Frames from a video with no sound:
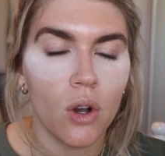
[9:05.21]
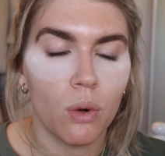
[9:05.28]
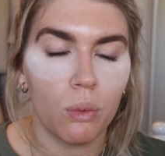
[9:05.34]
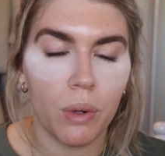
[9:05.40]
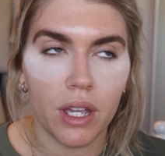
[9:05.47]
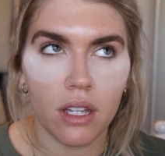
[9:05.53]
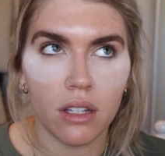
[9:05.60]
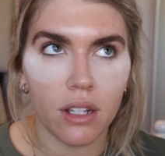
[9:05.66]

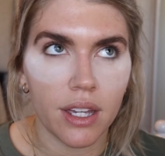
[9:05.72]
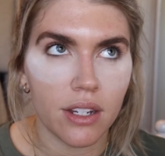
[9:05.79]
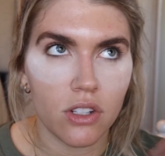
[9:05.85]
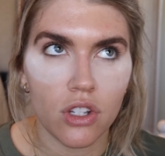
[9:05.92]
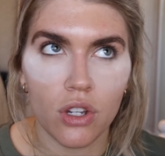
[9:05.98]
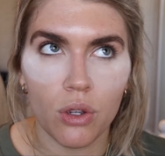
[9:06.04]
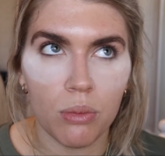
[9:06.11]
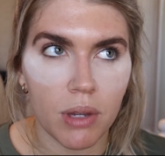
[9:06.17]
wait like
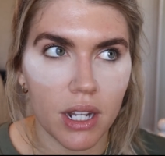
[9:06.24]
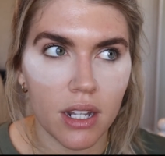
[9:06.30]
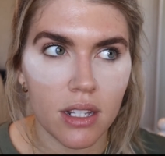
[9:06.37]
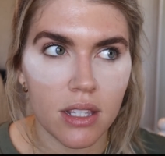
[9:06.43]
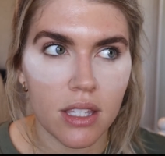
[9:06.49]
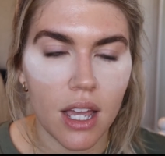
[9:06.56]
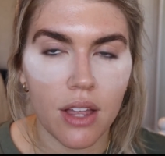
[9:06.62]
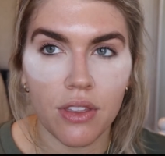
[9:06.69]
2
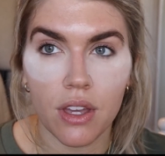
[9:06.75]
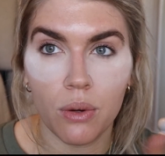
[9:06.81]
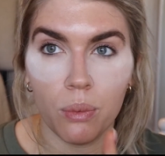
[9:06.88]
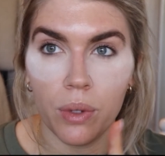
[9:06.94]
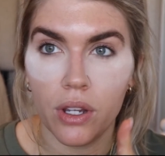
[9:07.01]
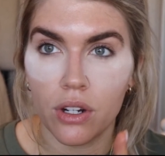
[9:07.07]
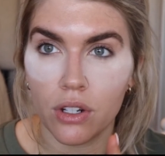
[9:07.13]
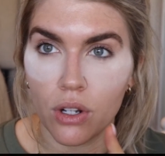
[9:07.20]
minutes, and then
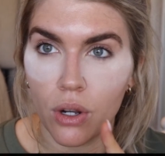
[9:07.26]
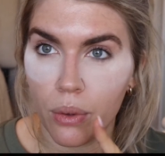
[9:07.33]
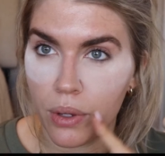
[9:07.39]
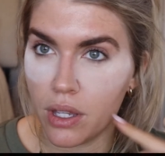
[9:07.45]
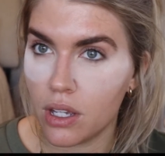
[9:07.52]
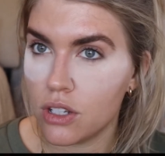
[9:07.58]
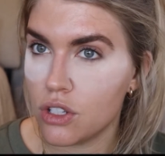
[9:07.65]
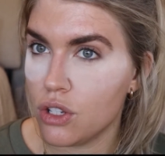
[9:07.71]
we are
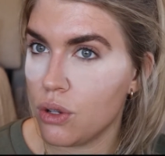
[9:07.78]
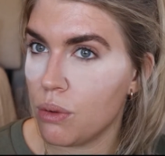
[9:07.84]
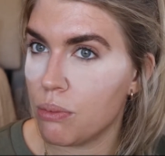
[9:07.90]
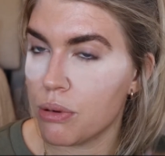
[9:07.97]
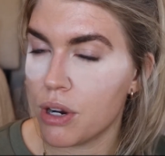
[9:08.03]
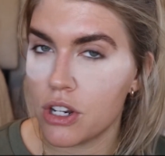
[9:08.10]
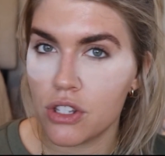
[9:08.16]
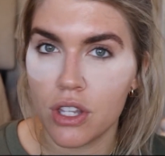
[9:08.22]
going to
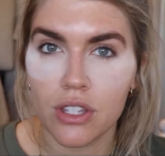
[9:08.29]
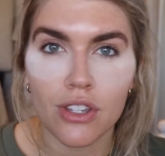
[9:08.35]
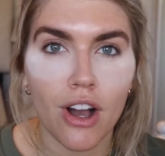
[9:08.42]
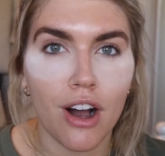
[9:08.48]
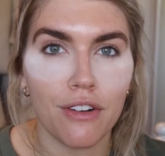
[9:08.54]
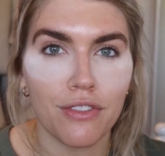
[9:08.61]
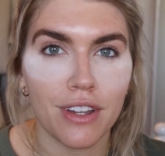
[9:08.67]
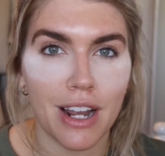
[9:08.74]
brush this
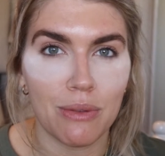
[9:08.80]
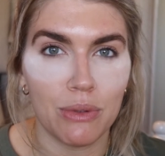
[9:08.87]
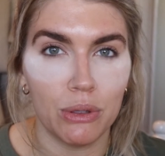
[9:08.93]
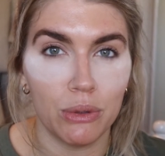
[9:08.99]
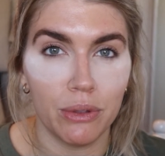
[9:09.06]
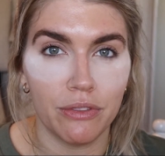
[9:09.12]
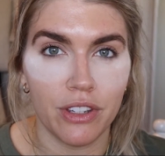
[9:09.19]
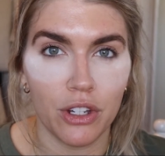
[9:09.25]
off and I will
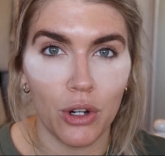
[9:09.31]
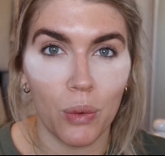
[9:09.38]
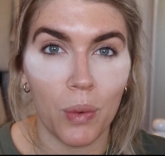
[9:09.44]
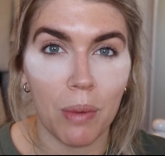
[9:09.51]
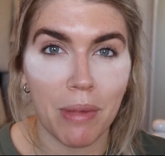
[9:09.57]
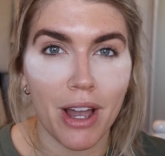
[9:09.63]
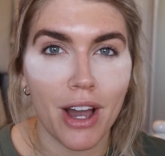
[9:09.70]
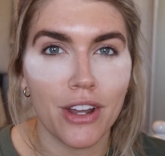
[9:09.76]
reveal
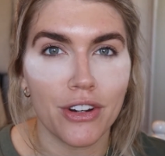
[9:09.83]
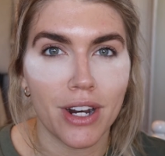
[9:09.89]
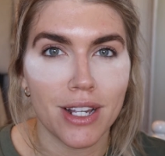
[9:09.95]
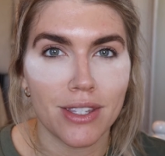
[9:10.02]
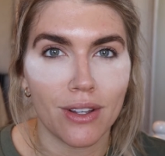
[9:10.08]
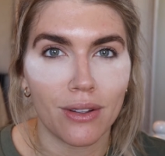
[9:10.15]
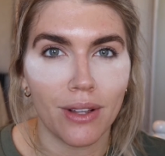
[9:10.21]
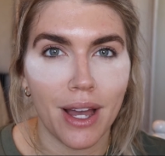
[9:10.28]
what my under
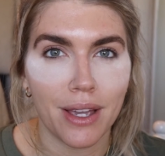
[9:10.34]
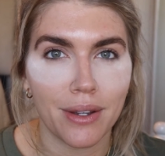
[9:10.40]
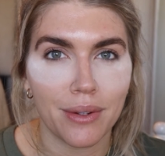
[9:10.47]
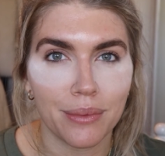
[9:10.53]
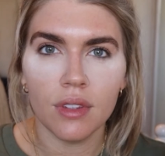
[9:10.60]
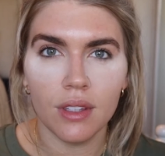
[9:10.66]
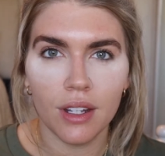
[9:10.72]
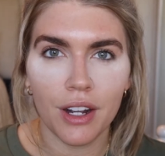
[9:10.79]
eyes look like.
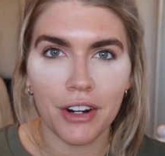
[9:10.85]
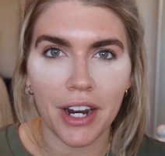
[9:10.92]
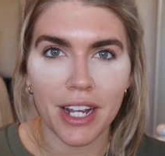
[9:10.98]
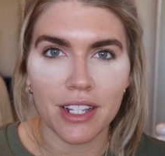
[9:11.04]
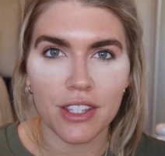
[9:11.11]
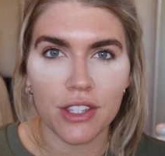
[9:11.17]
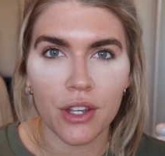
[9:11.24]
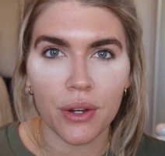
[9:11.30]
All
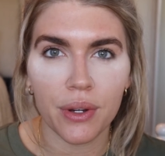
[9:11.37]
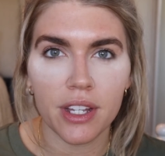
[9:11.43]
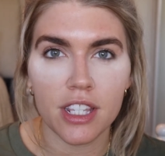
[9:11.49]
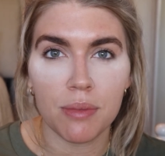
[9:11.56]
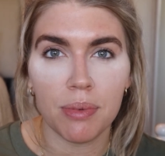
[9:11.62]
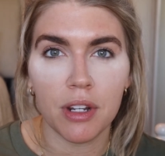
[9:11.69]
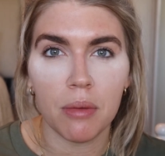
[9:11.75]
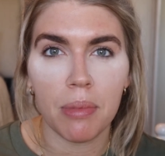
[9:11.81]
right, so
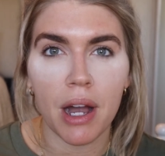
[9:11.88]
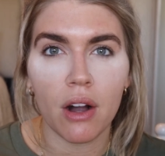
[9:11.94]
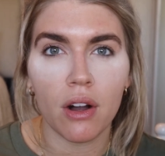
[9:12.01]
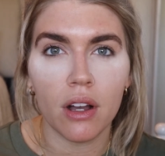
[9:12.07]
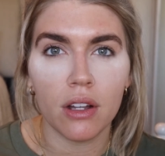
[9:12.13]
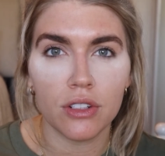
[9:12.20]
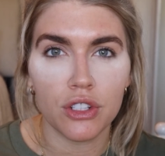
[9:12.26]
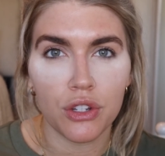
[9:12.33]
it's been
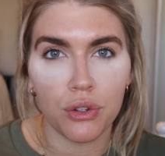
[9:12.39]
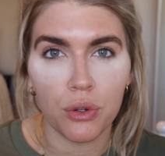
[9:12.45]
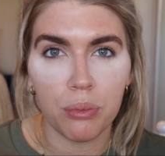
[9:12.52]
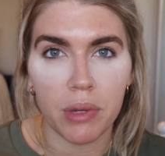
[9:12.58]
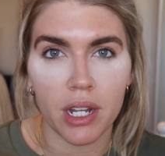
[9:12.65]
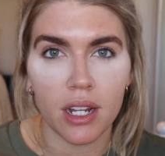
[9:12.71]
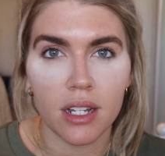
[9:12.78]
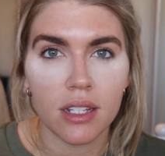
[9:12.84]
about 2
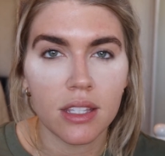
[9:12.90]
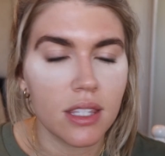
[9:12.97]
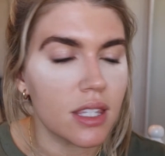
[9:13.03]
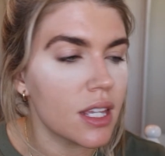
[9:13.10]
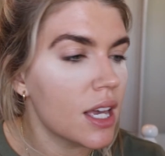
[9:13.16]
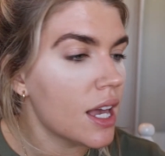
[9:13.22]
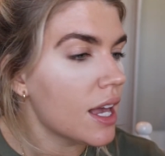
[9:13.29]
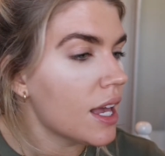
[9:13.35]

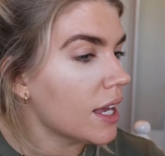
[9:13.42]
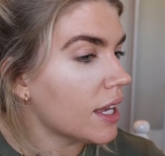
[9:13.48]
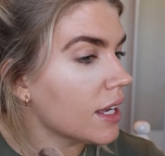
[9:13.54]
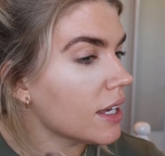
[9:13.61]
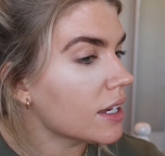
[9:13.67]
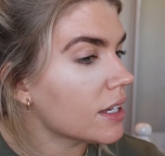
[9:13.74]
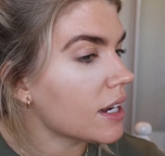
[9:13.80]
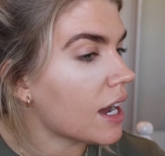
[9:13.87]
minutes,
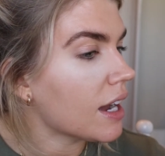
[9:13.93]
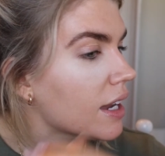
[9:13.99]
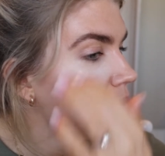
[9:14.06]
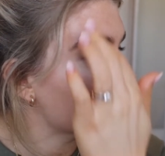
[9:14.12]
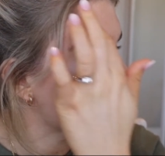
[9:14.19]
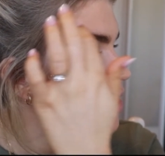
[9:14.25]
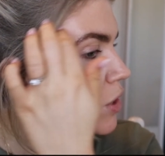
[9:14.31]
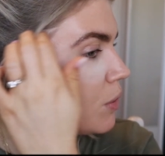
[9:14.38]
and
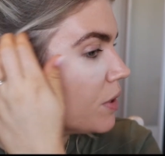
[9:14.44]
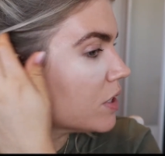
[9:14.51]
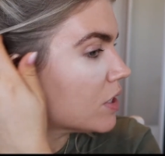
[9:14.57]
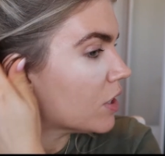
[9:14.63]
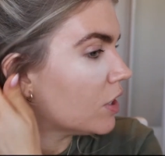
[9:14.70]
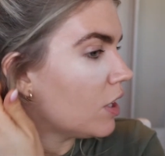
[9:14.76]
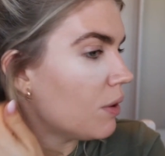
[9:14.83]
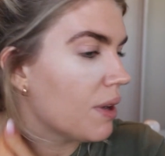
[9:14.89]
I'm just going
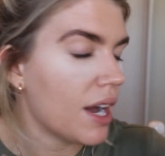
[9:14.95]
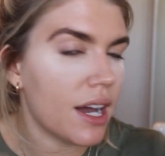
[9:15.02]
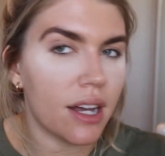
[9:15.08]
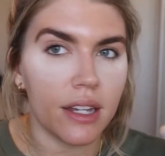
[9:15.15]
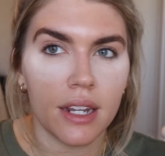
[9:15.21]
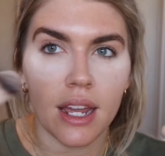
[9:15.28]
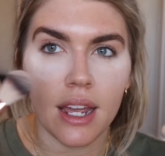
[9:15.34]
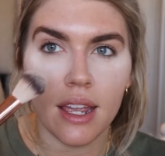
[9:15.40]
to go
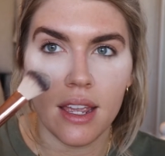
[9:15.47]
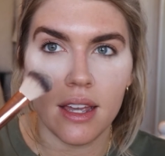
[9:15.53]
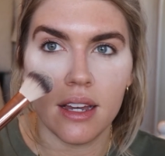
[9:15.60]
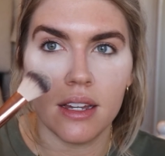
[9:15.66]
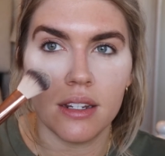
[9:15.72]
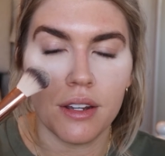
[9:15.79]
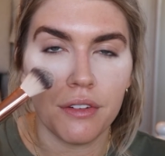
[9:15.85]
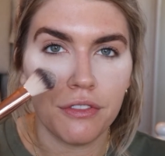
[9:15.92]
ahead
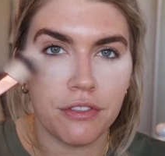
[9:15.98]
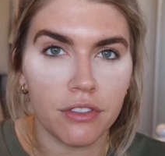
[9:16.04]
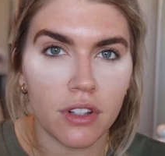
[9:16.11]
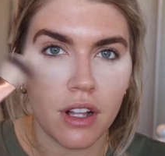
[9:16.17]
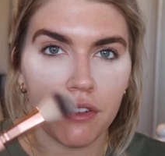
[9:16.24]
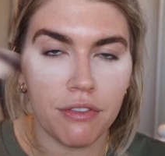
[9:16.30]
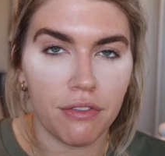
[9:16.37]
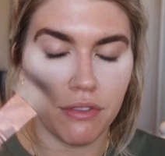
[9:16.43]
and
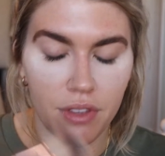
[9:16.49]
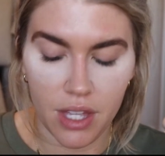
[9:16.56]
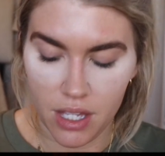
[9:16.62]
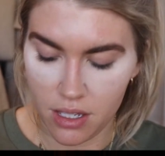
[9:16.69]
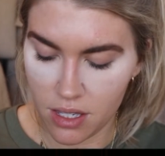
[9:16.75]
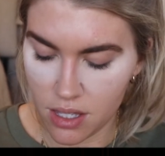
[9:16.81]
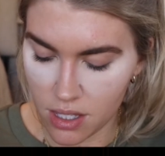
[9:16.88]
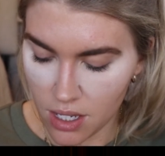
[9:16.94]
fluff
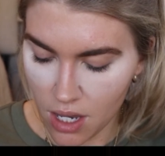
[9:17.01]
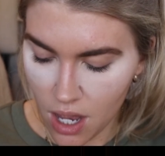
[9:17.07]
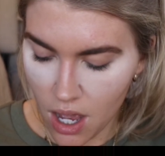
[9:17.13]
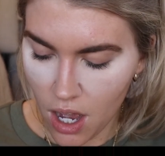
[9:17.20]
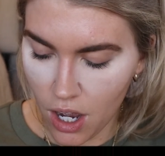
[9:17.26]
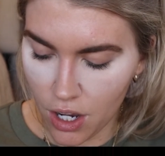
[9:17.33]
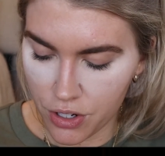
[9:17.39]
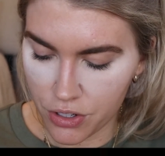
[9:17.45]
this
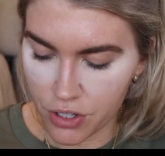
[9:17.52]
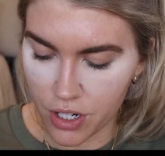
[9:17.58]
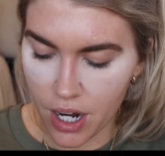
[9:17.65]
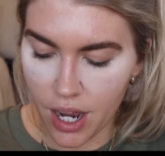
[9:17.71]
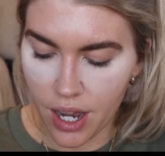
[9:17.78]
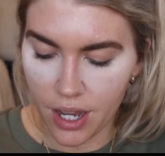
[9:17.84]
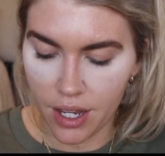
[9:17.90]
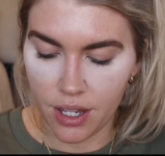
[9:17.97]
under
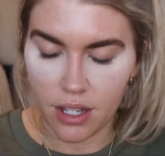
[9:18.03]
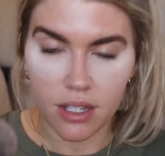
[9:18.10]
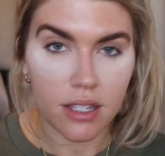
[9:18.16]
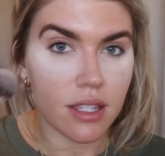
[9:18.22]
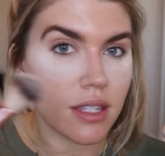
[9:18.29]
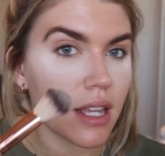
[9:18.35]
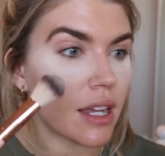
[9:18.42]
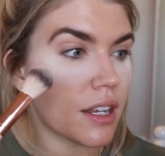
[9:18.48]
eye
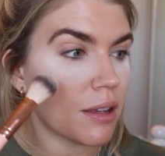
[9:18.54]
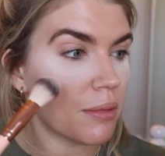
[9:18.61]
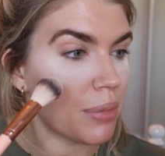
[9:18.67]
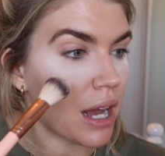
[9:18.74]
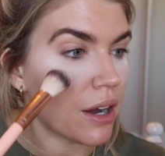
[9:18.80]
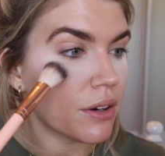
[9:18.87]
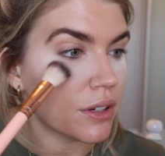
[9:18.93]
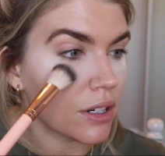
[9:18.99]
setting
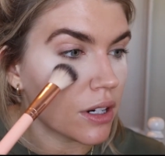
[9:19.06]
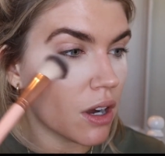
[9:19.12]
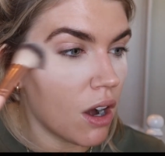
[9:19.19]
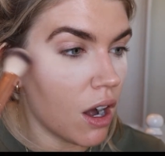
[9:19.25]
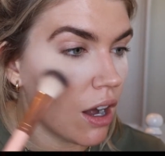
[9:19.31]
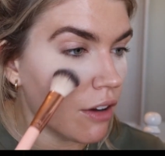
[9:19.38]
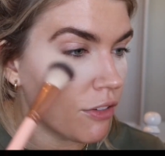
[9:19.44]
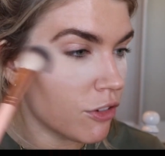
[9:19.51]
powder
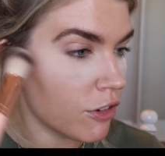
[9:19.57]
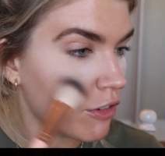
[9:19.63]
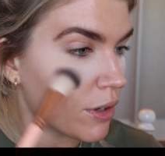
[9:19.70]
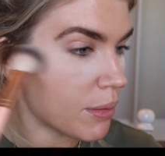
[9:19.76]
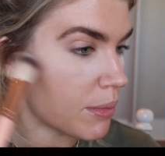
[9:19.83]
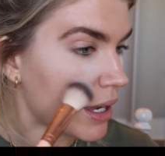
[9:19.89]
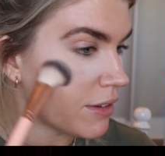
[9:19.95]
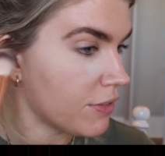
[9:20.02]
off
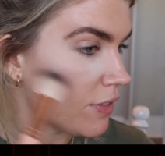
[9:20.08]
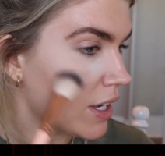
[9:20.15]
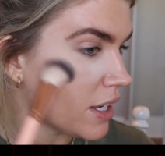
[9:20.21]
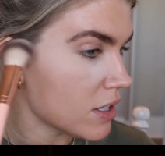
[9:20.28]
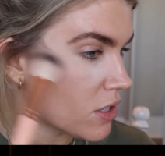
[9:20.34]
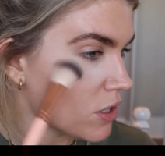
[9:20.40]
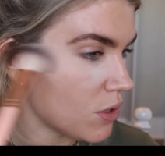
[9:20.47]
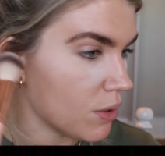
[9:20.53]
of my
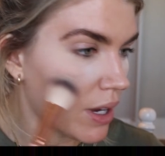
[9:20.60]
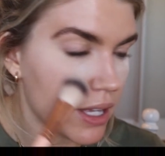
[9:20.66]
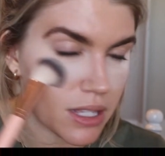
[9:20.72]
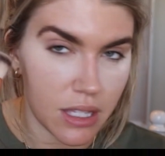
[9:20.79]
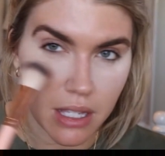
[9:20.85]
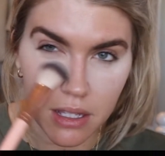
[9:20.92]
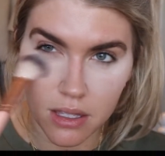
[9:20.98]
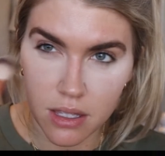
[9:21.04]
face so you guys
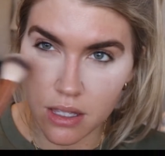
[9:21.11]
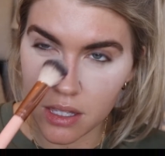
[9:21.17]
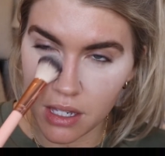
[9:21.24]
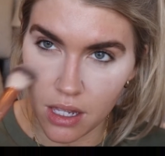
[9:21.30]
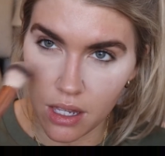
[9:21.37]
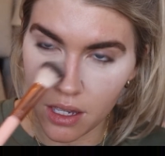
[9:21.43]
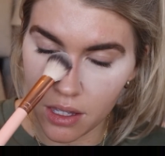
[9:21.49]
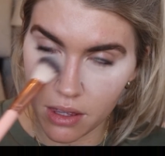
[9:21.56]
can
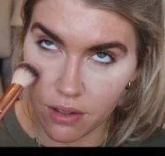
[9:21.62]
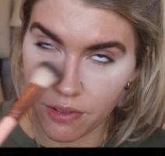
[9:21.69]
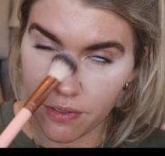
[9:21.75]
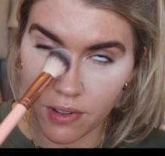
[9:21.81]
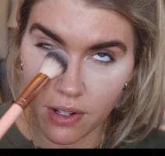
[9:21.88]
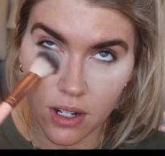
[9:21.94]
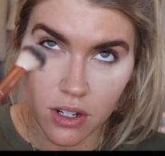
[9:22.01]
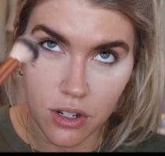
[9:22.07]
see the
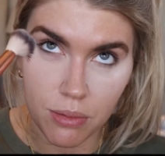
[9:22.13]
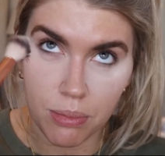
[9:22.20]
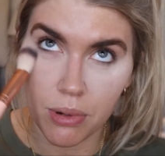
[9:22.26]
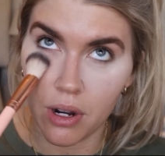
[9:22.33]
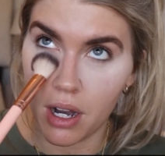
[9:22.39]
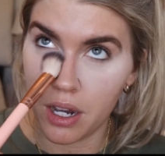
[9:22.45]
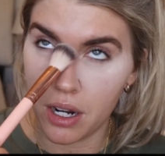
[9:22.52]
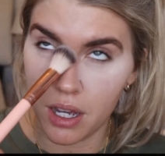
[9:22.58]
finished
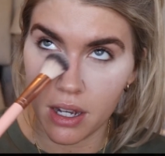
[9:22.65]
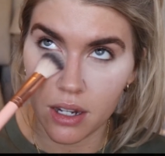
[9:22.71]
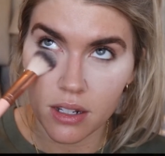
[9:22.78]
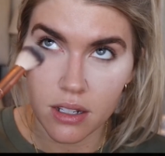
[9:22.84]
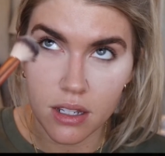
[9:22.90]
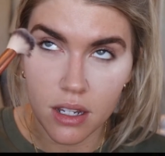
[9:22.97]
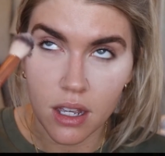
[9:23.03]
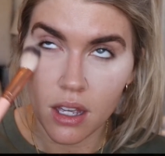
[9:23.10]

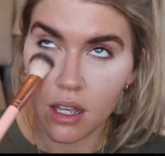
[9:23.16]
product.